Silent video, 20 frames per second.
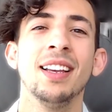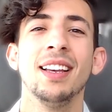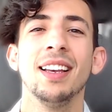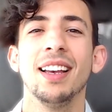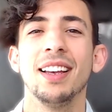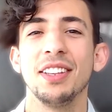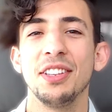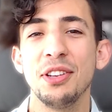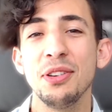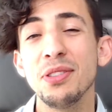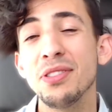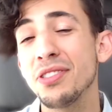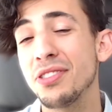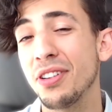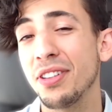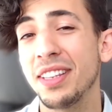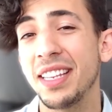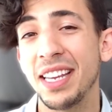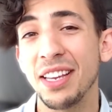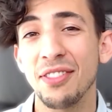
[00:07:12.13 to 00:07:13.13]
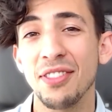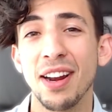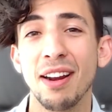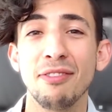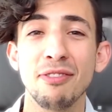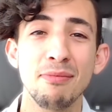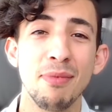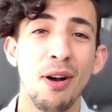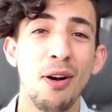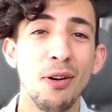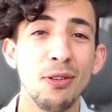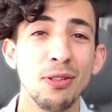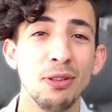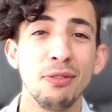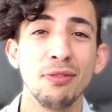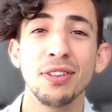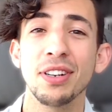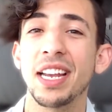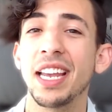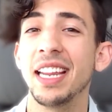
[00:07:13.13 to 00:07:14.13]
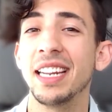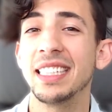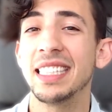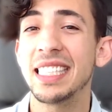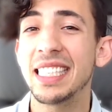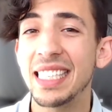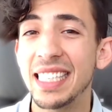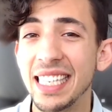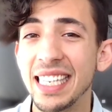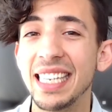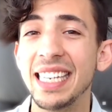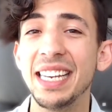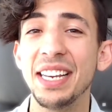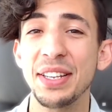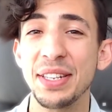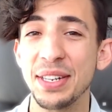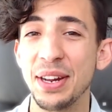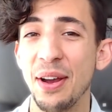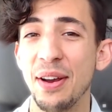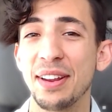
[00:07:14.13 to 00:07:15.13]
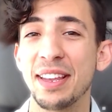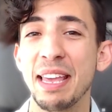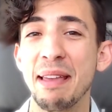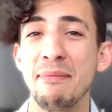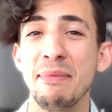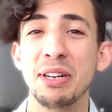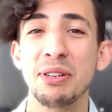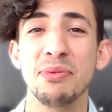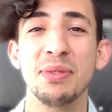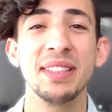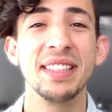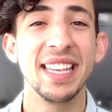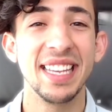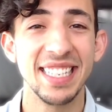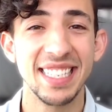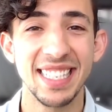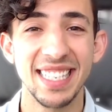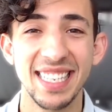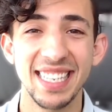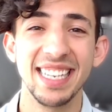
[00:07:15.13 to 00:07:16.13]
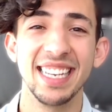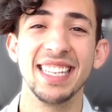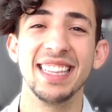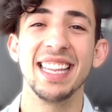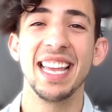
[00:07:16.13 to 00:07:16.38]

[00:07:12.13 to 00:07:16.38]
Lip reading: Users on the internet from all over can see a stock image when they see it.